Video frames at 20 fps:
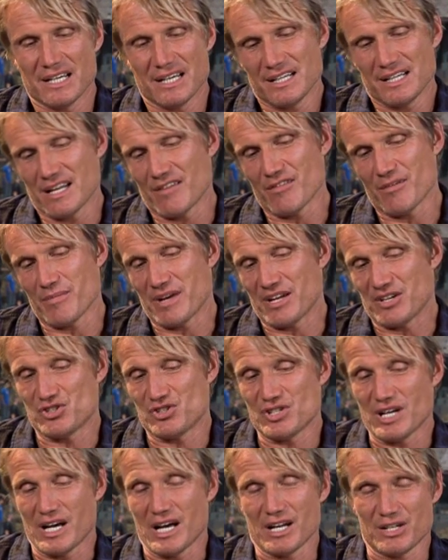never met
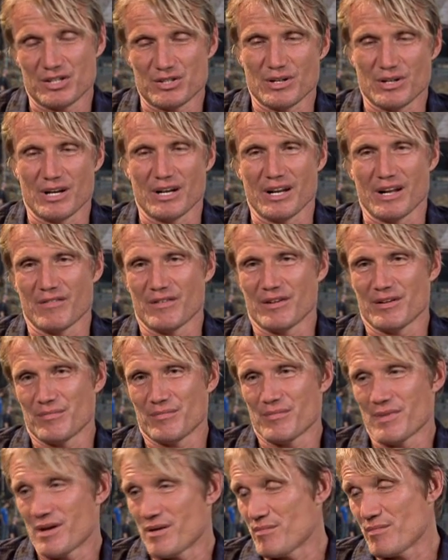Jet, I never
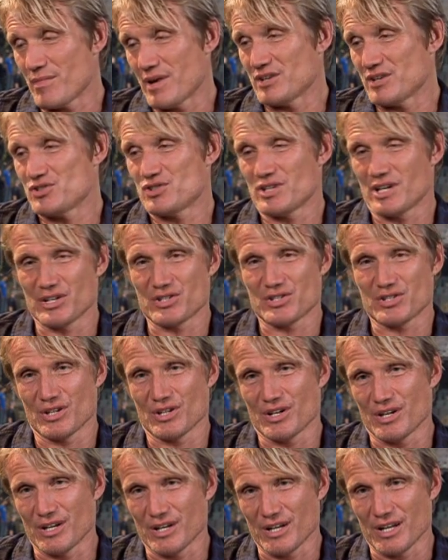met
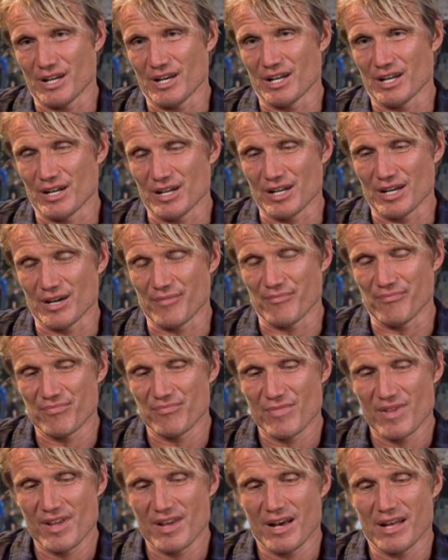Jason, and, and um,
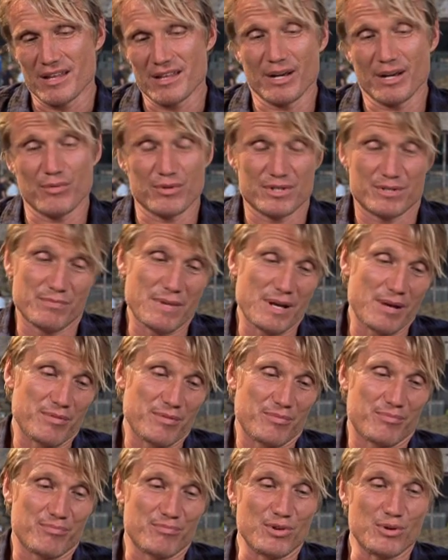I think it was maybe
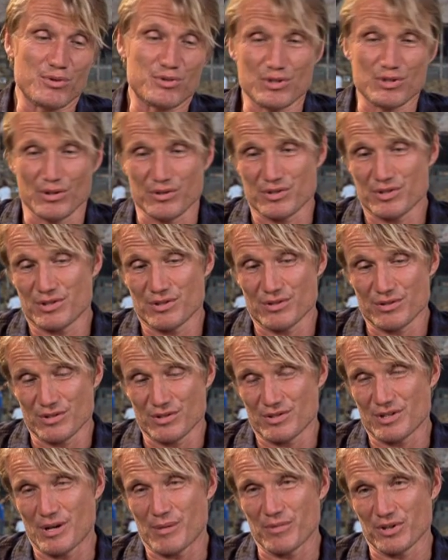mutual to
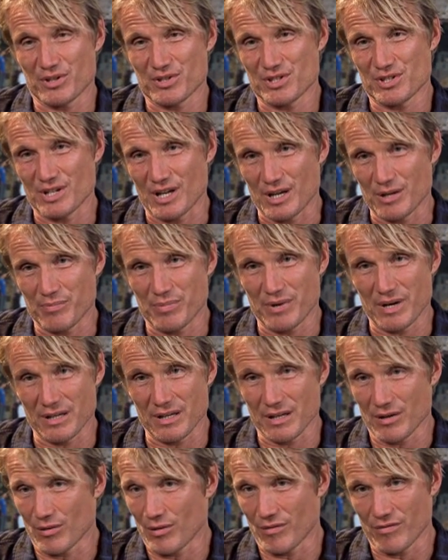some extent, but I mean,
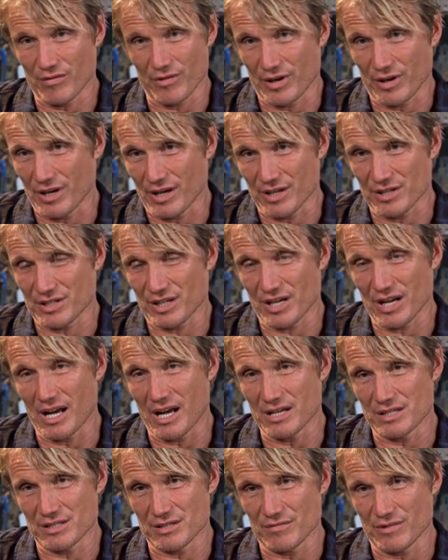they're all very nice
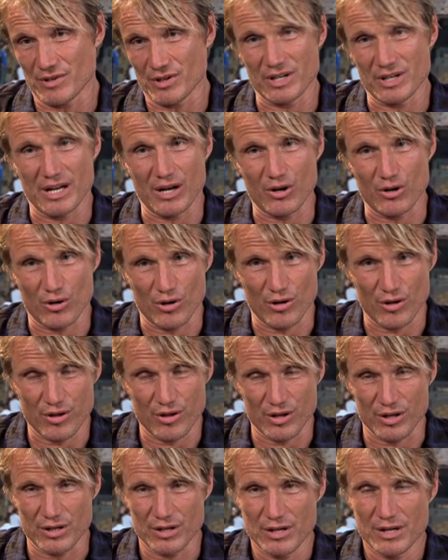guys and very down to earth and